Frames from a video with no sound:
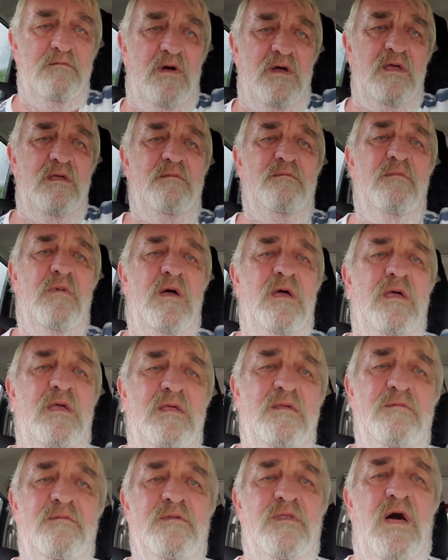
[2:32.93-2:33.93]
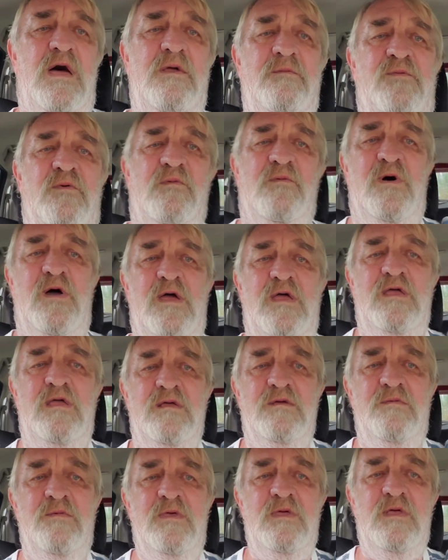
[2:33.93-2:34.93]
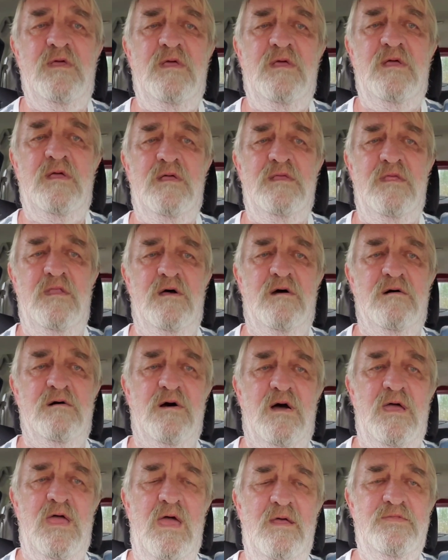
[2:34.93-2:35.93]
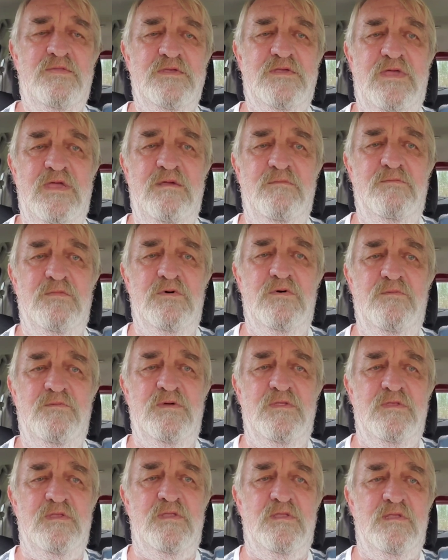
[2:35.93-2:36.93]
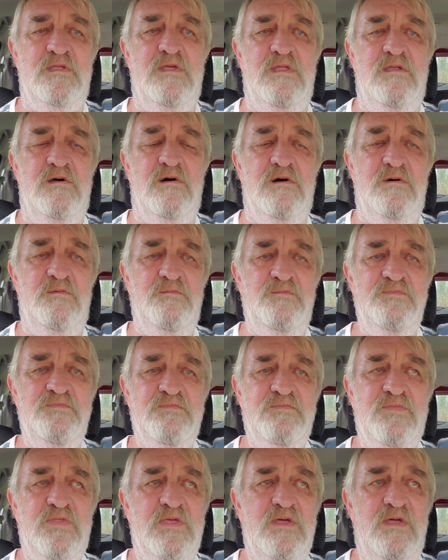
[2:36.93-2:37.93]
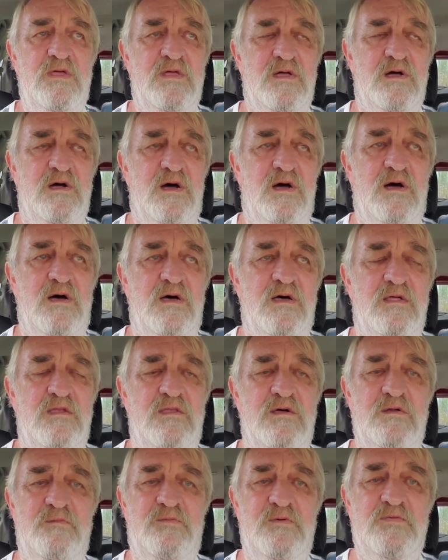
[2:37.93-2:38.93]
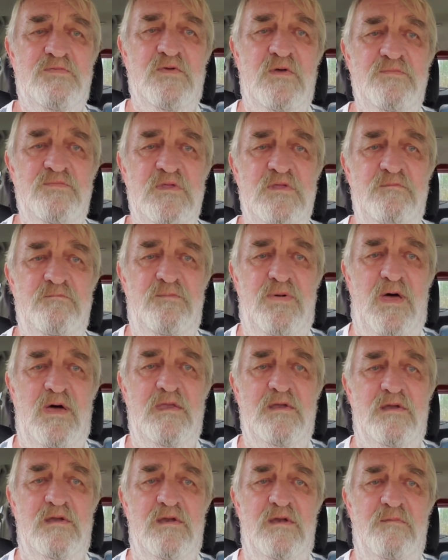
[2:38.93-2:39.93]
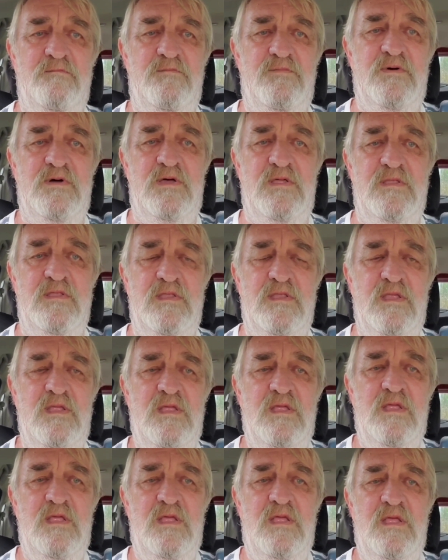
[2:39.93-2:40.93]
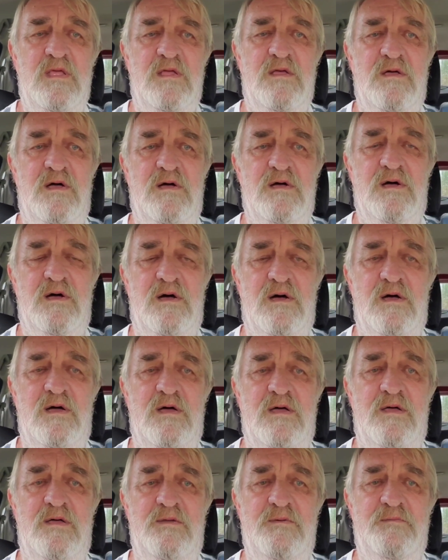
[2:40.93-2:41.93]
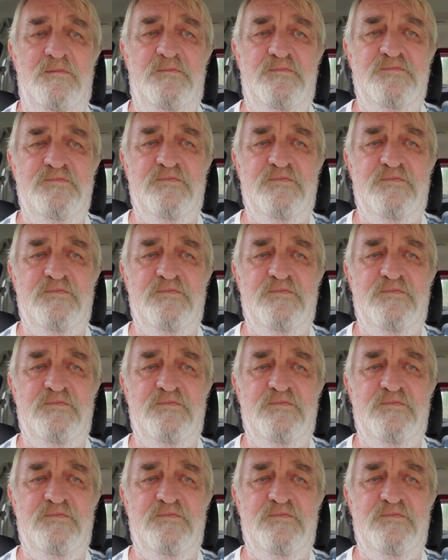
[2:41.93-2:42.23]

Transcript: my life away. I have to keep moving, look for something better. But I